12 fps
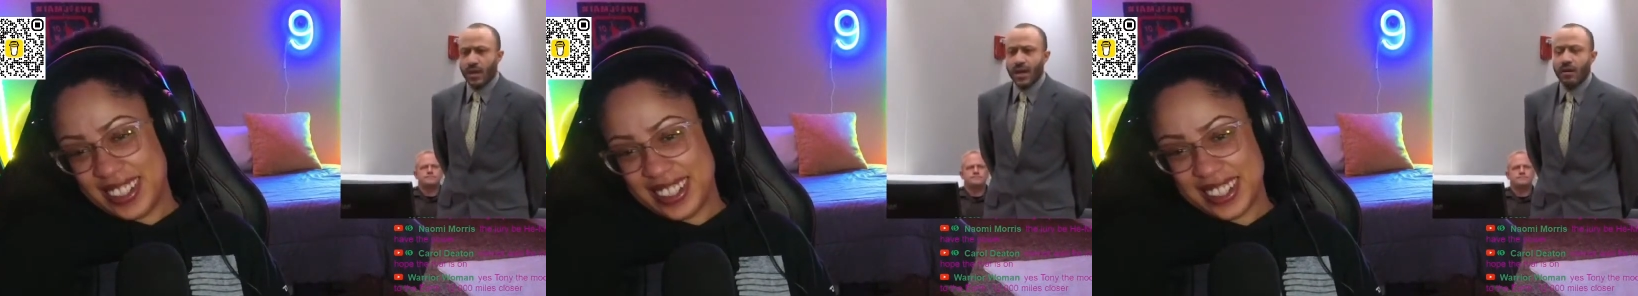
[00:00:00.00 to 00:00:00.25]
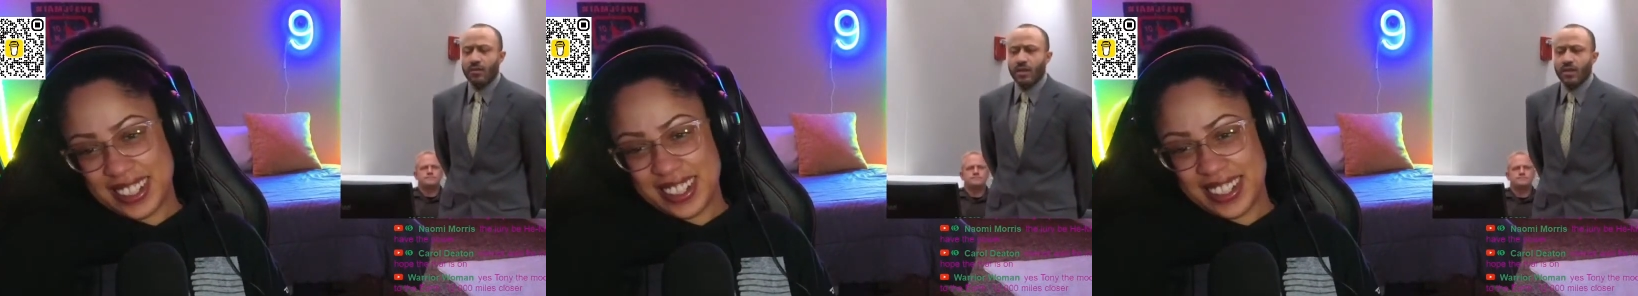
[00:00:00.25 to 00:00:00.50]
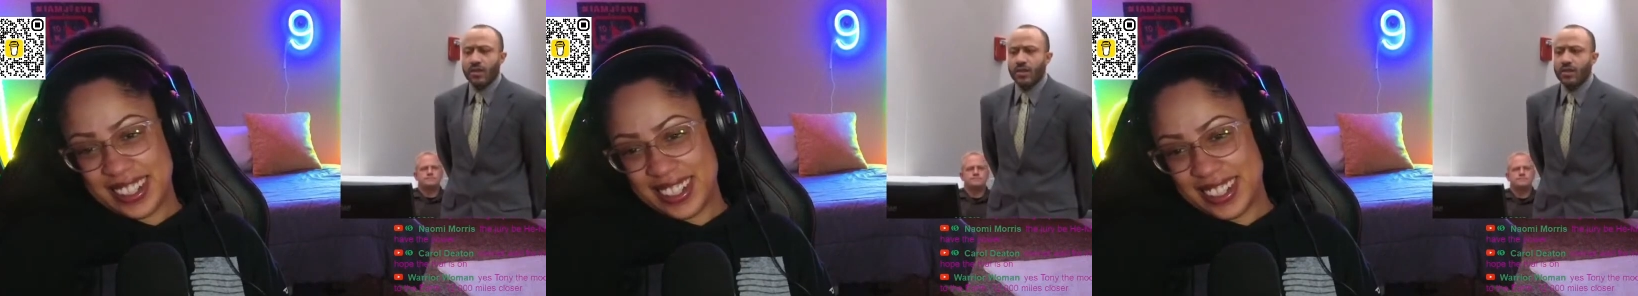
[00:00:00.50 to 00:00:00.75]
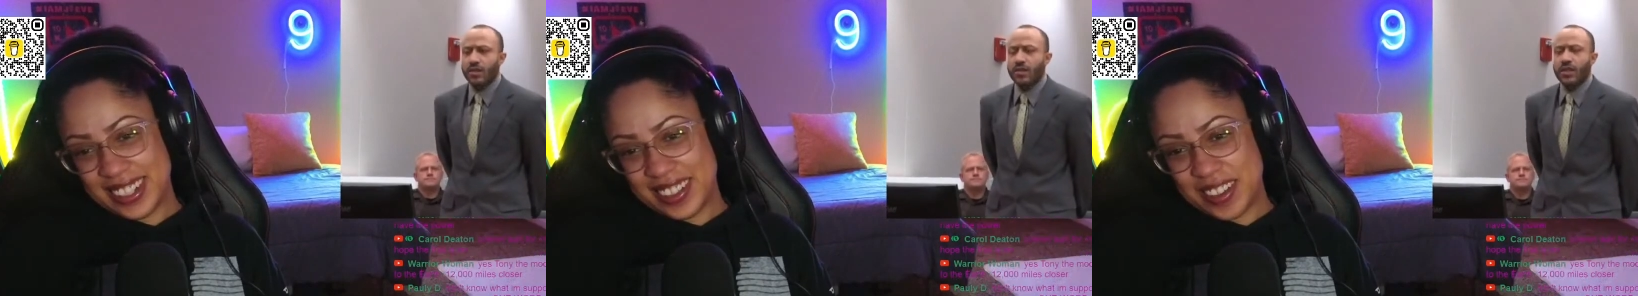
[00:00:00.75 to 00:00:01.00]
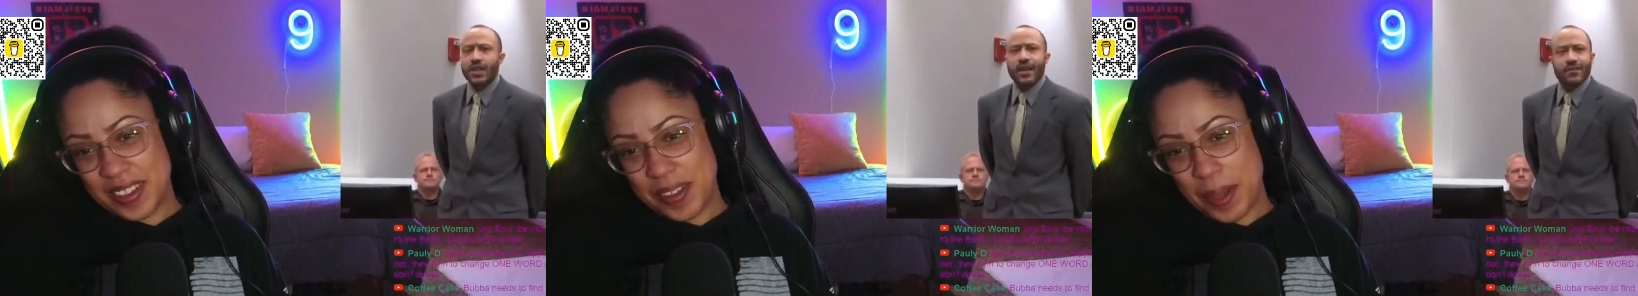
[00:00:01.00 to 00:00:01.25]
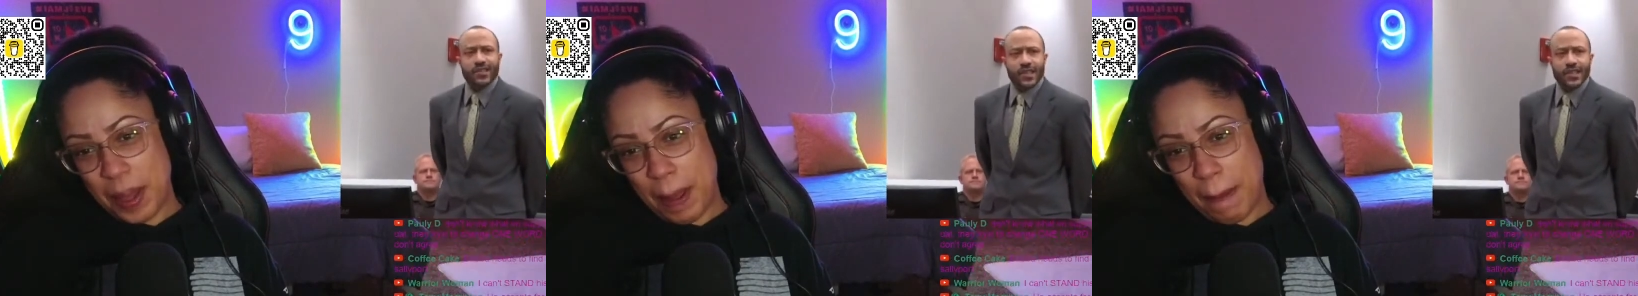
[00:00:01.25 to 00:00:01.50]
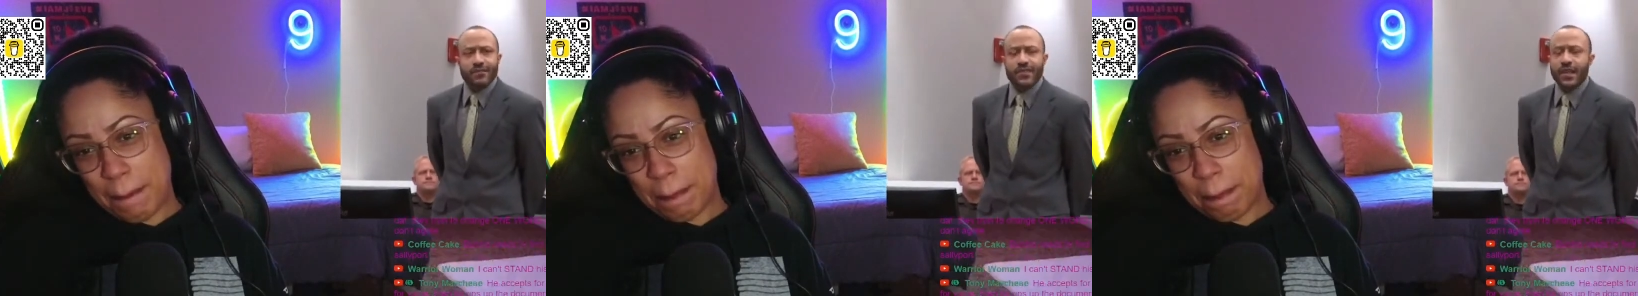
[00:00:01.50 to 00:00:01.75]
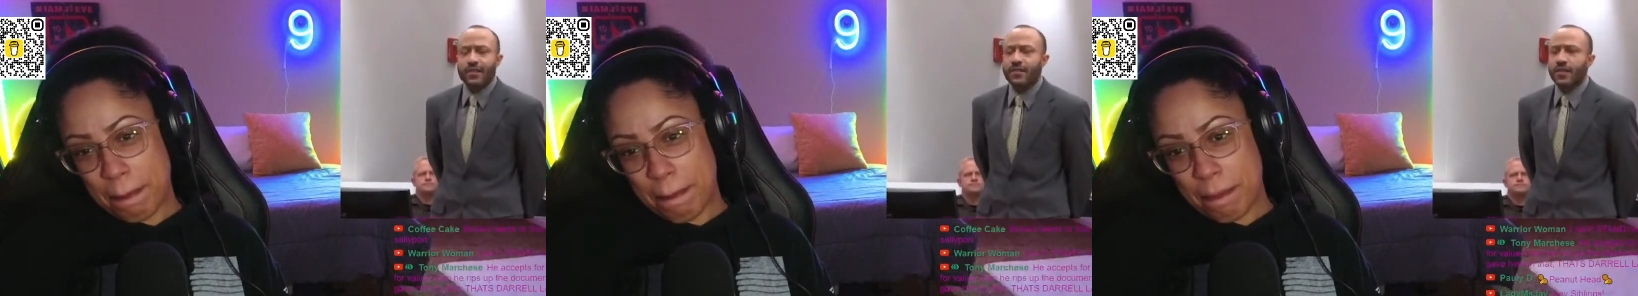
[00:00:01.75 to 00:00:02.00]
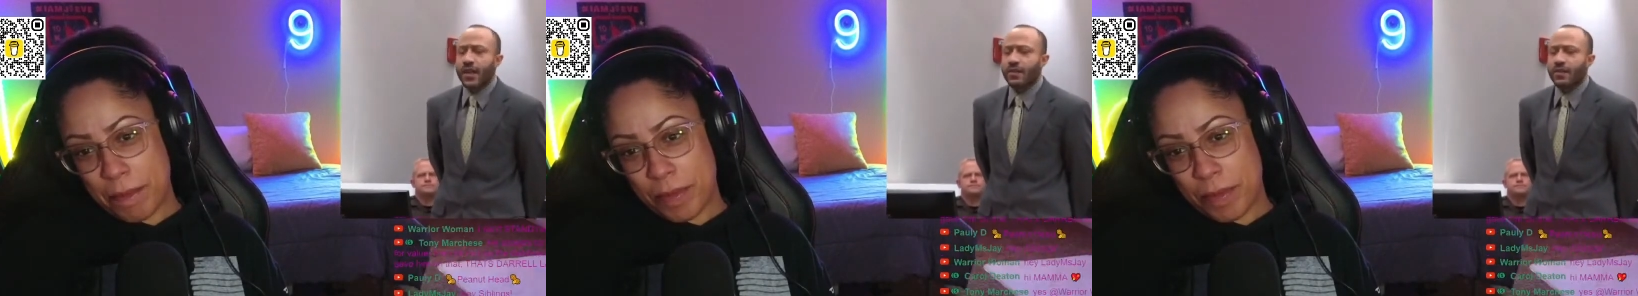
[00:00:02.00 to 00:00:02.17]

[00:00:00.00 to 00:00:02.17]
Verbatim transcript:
Speaker 1: countless narratives that,